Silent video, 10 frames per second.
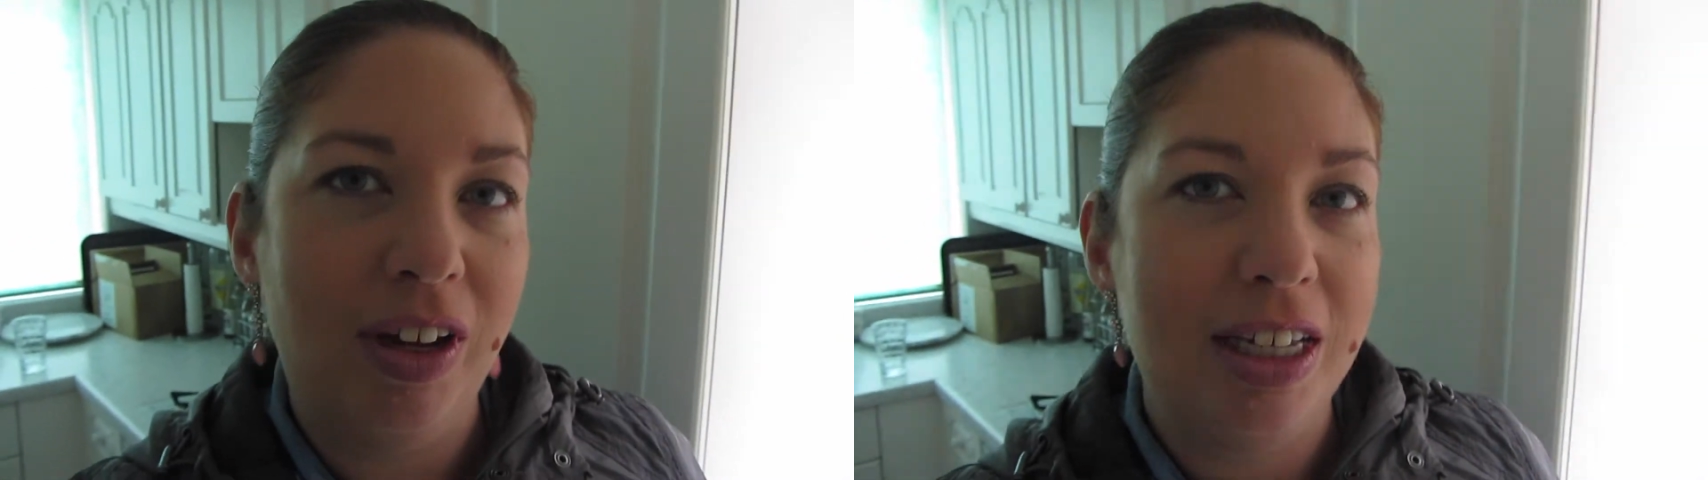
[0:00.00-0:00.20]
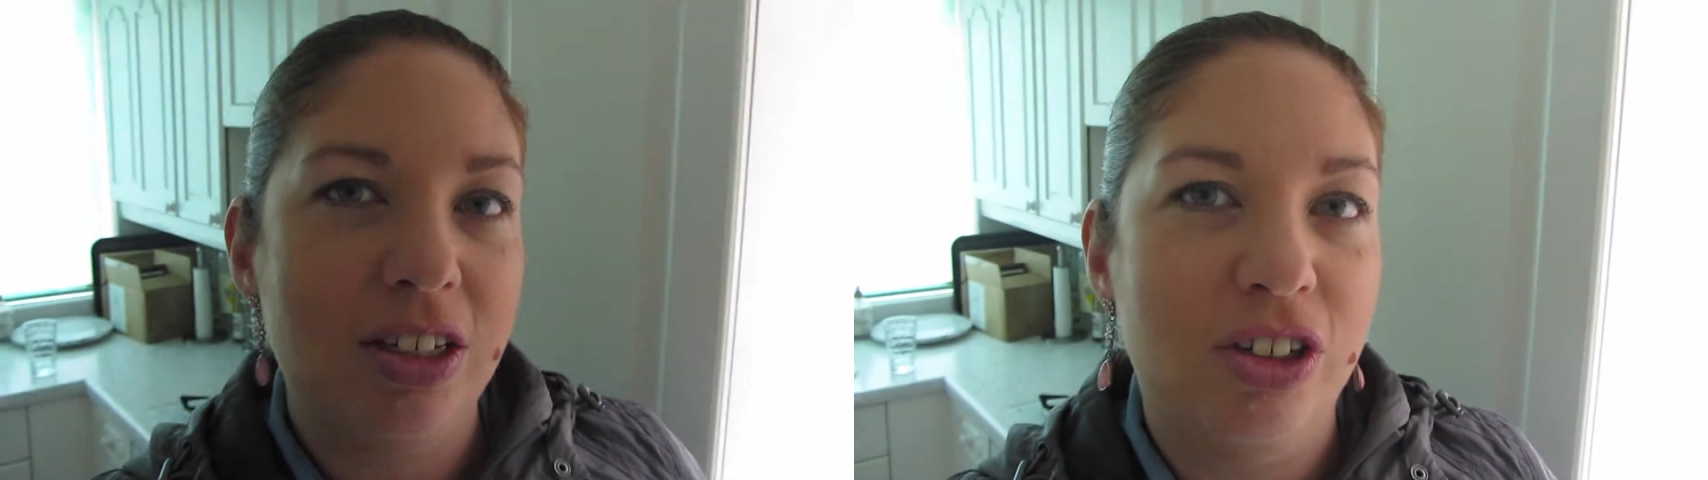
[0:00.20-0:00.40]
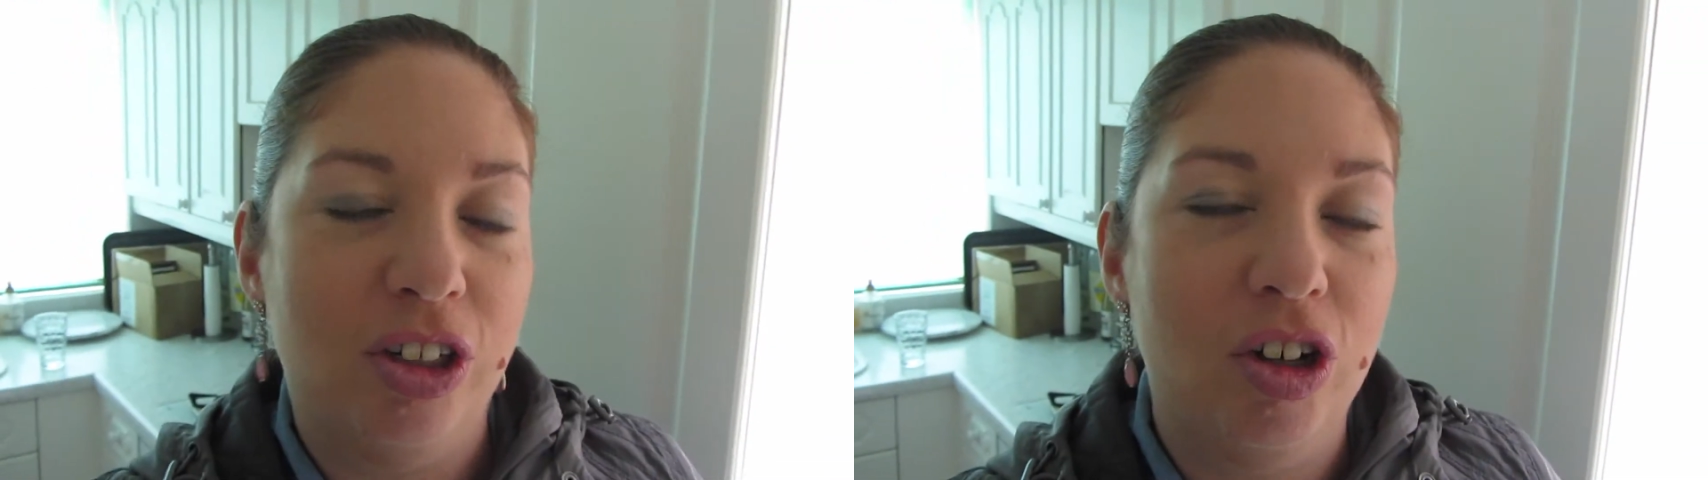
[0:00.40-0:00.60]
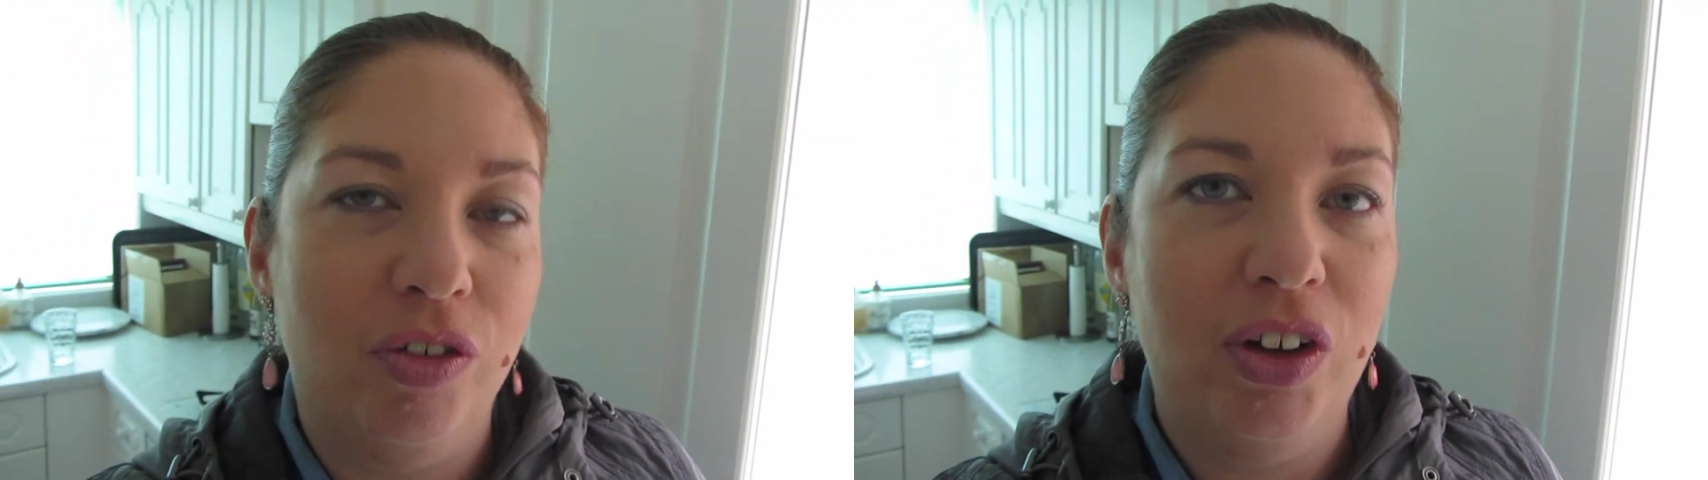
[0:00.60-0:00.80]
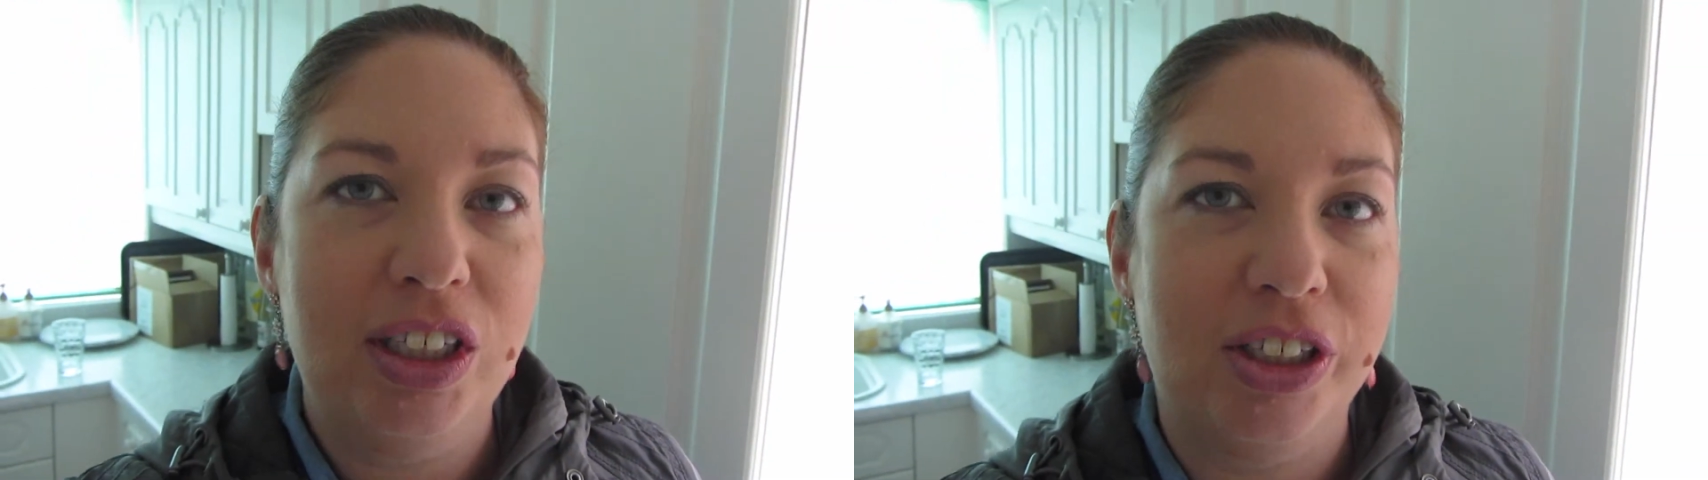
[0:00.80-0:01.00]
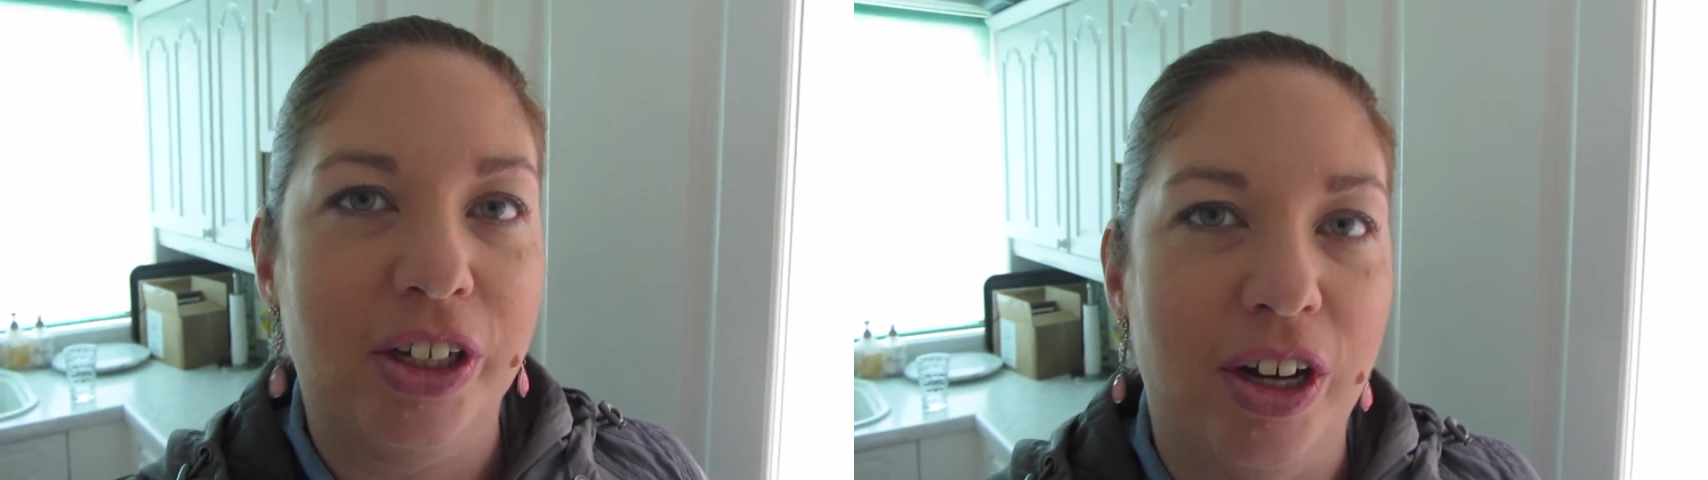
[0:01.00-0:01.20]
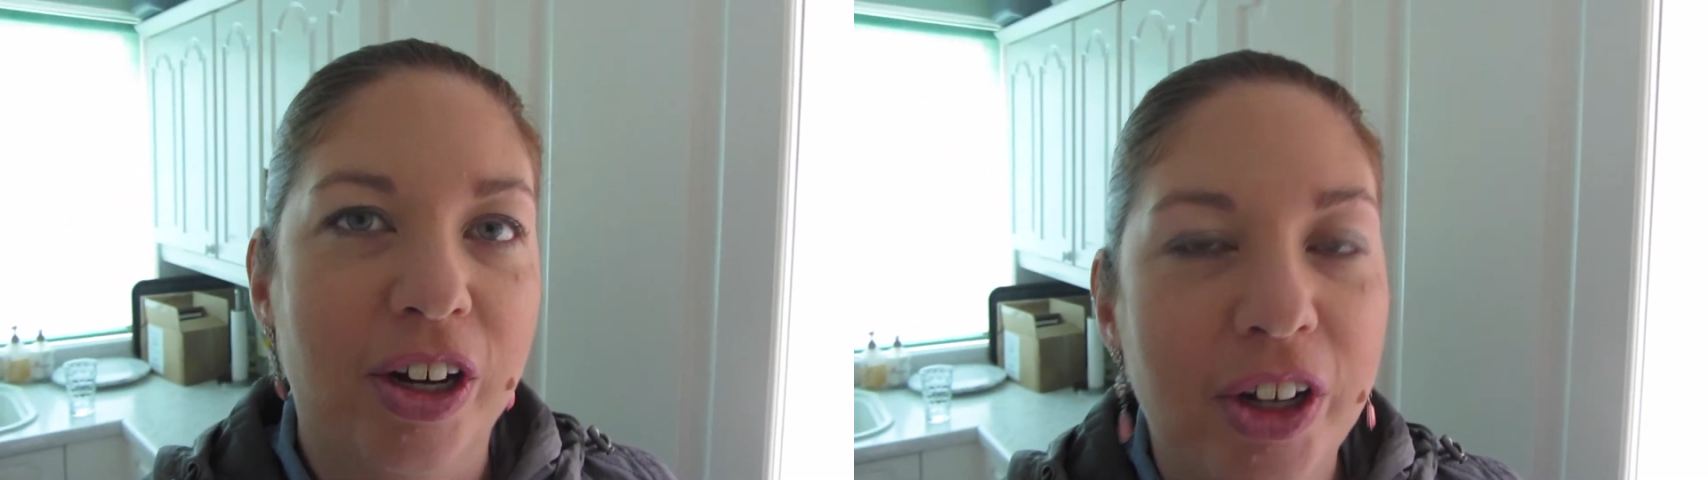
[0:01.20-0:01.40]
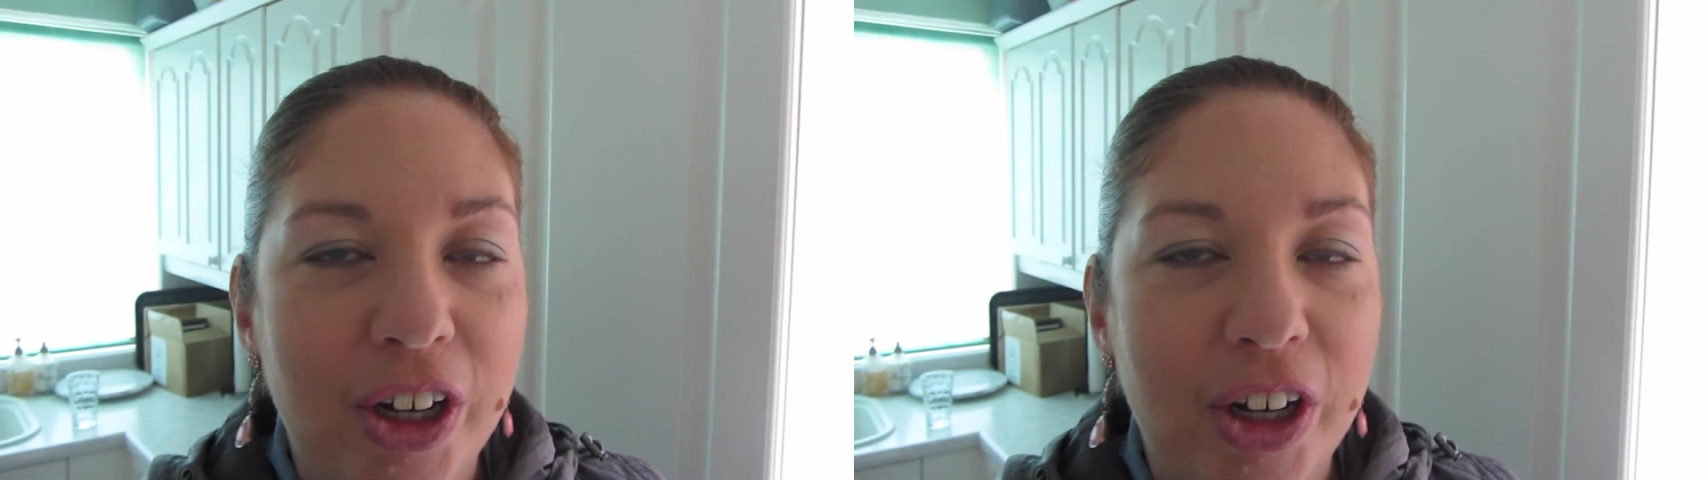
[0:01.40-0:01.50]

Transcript: of it is undercover, so